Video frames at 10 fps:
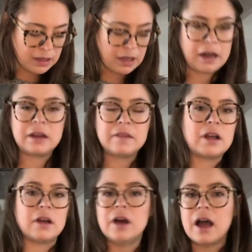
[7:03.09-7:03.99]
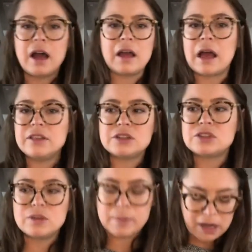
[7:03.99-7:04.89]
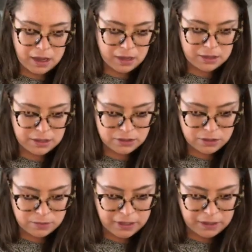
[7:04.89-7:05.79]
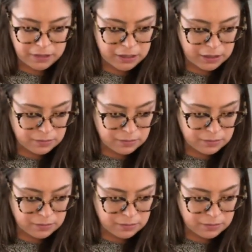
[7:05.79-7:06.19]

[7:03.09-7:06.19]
I don't even know. There's too many. There's too many right now.